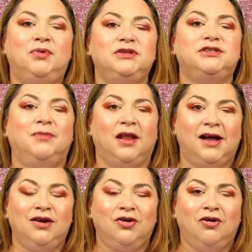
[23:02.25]
put some
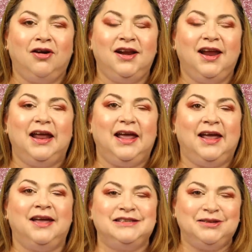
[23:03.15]
liner on
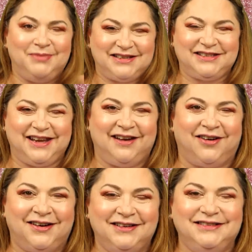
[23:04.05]
and some
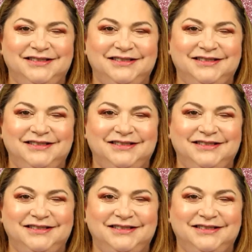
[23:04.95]
mascara.